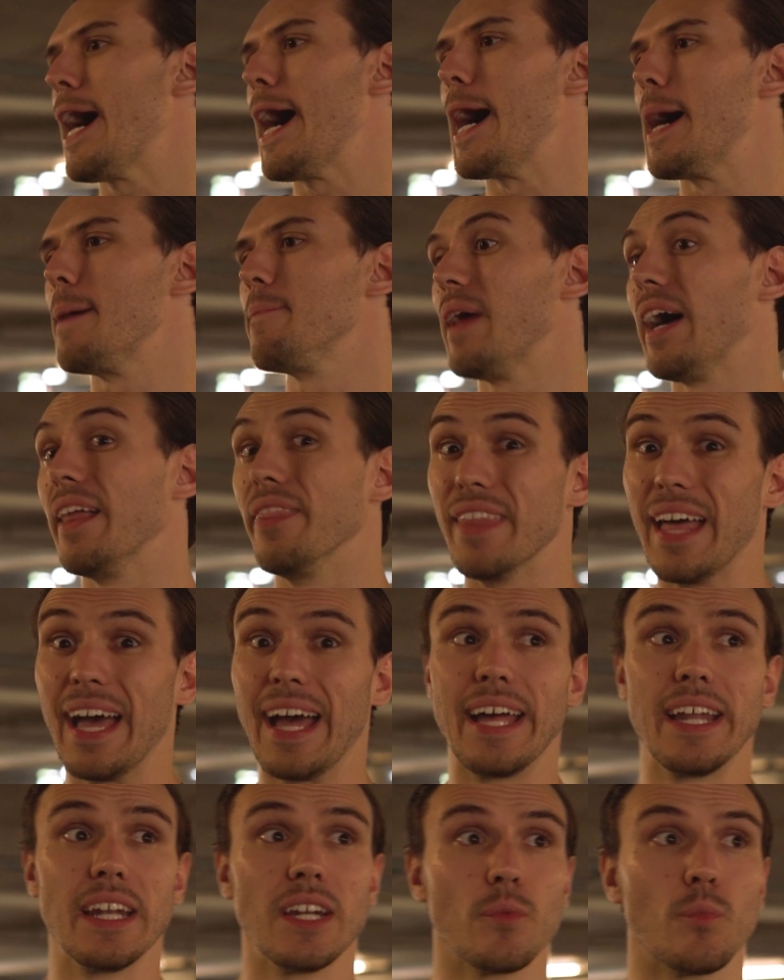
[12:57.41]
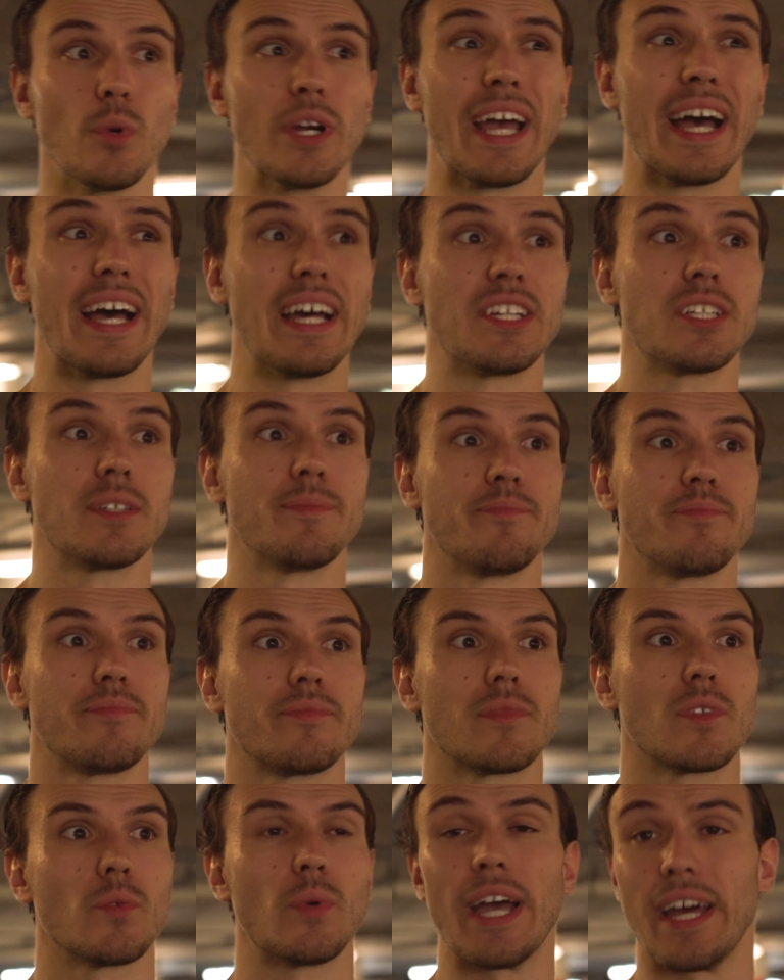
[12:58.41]
Um, and then we had
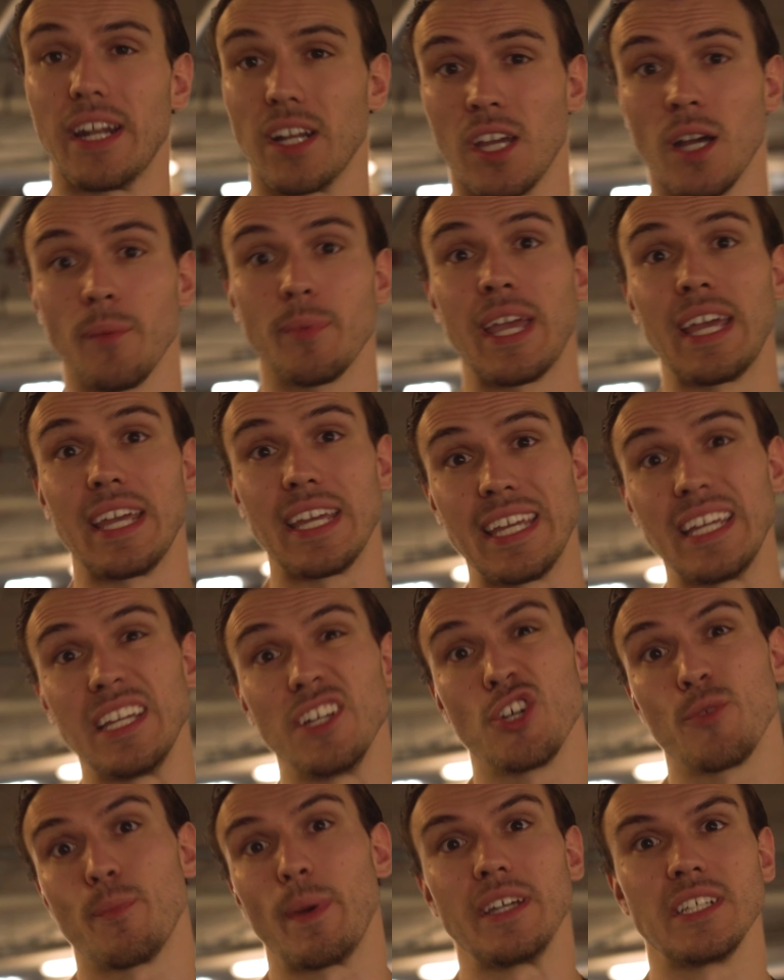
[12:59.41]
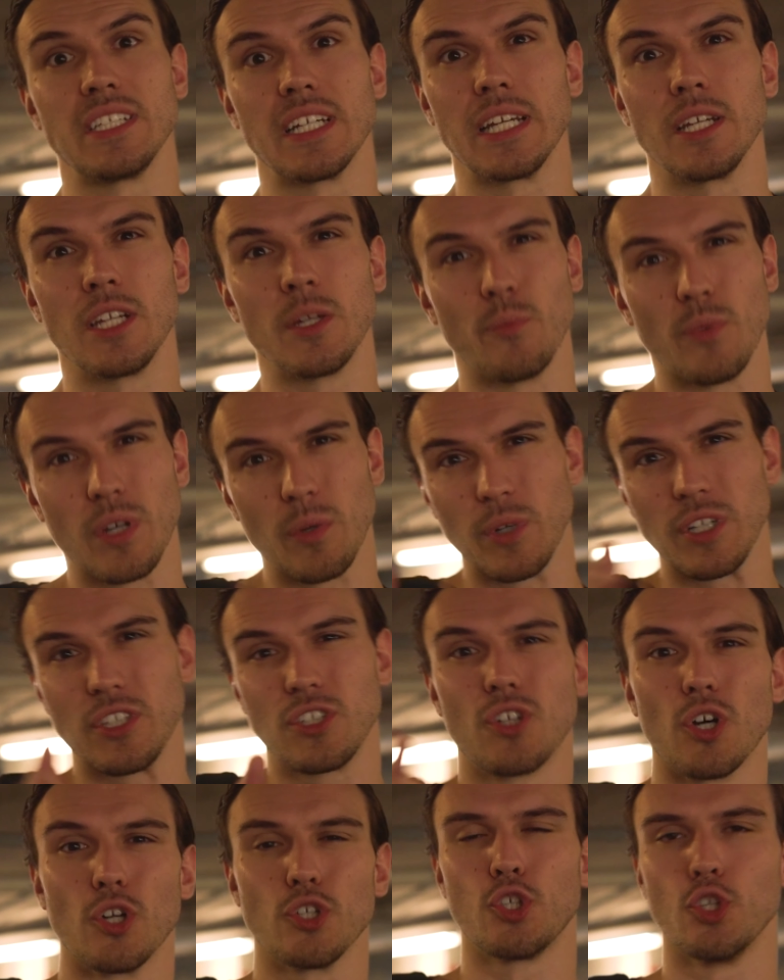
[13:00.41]
we had a cupcake each, basically, didn't we? We
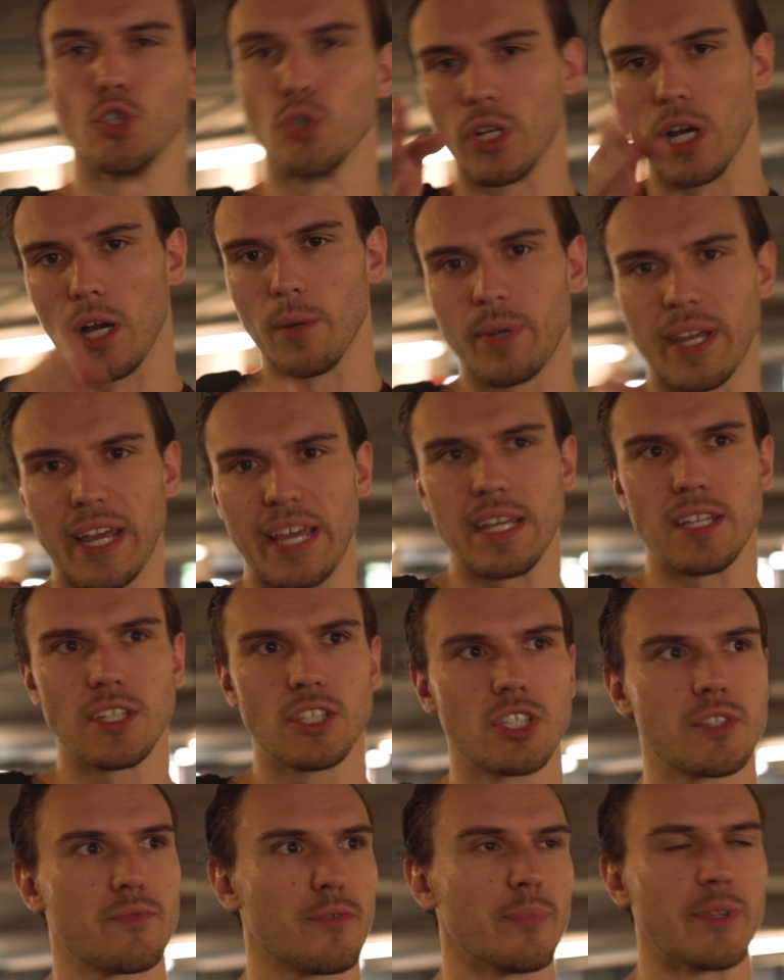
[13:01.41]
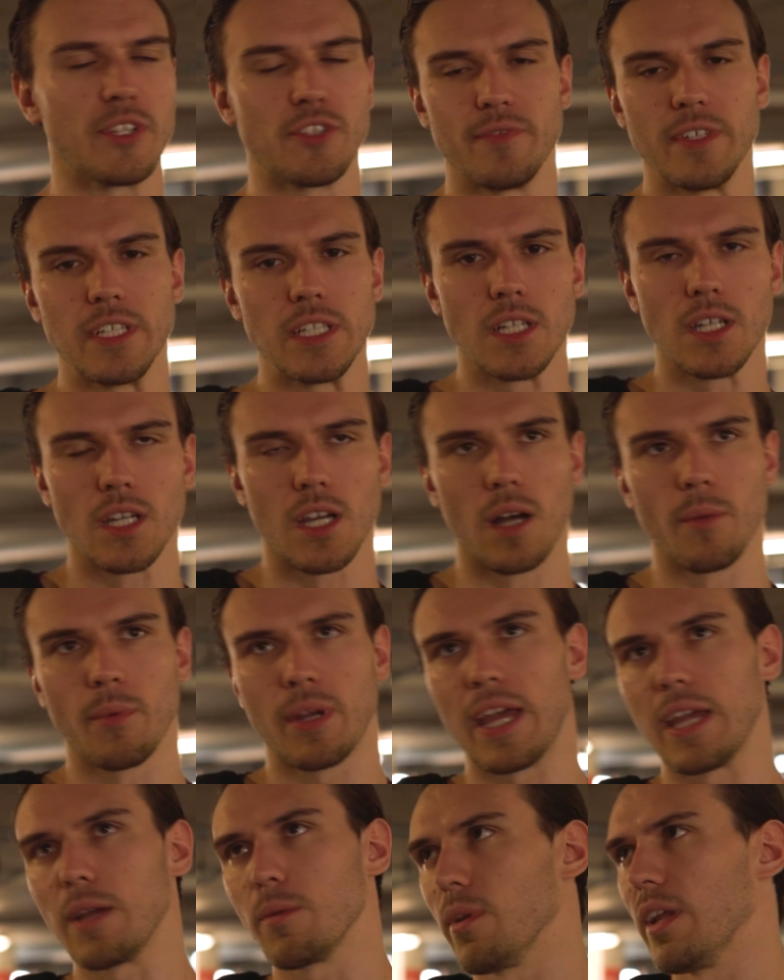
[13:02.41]
got two cupcakes yeah. from this vegan
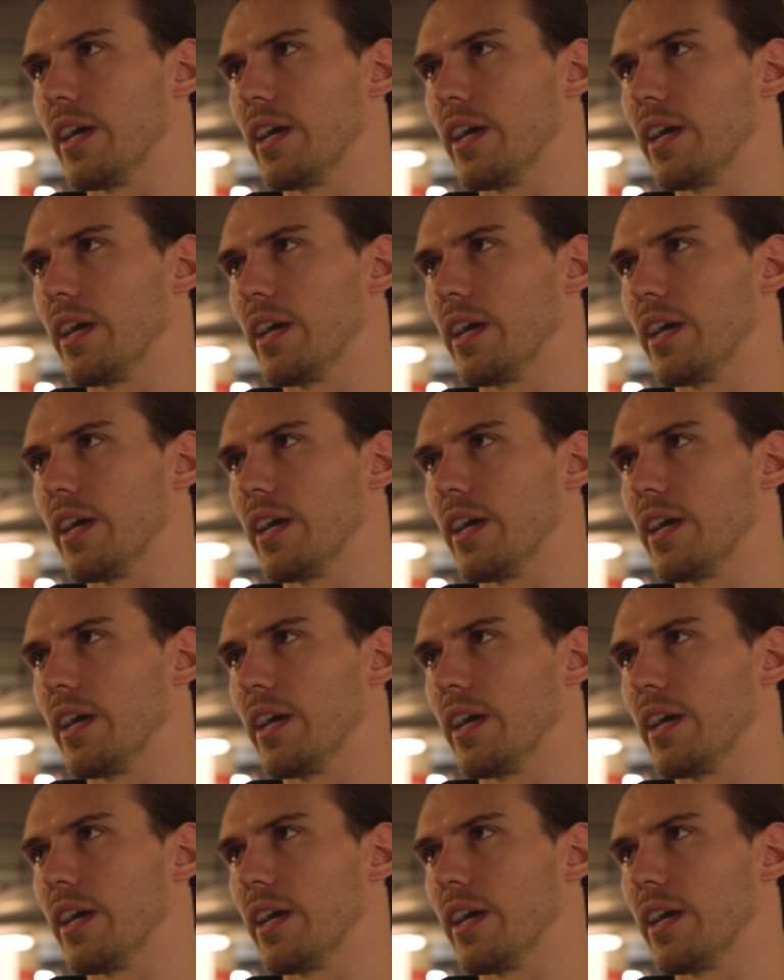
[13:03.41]
cupcake